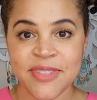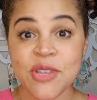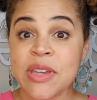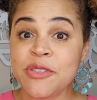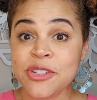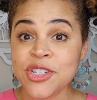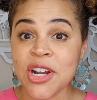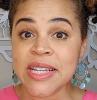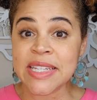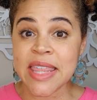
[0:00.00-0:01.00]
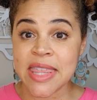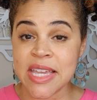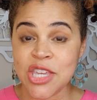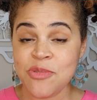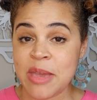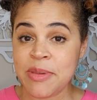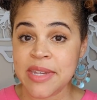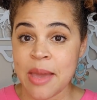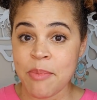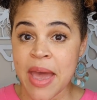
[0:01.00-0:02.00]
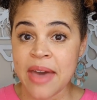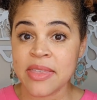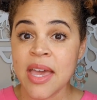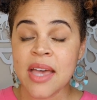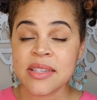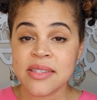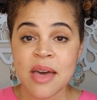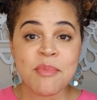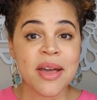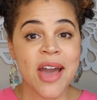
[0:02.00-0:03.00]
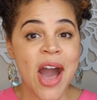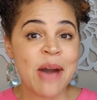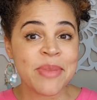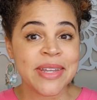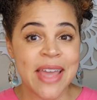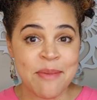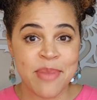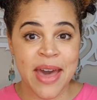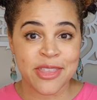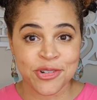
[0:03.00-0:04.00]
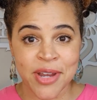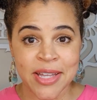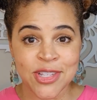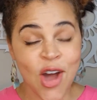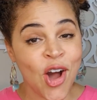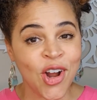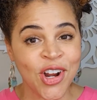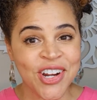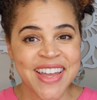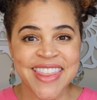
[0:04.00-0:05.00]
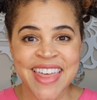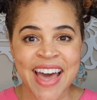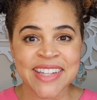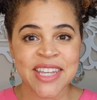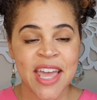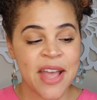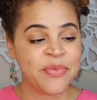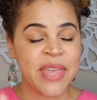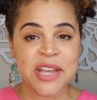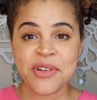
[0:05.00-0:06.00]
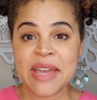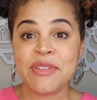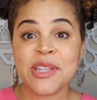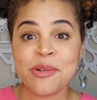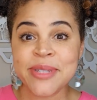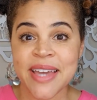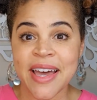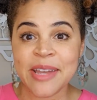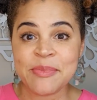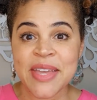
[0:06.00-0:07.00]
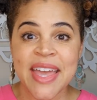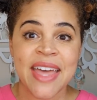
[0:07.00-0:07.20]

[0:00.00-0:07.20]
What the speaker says: So if you're starting to think you may be an empath, some common empath traits are that they crave alone time.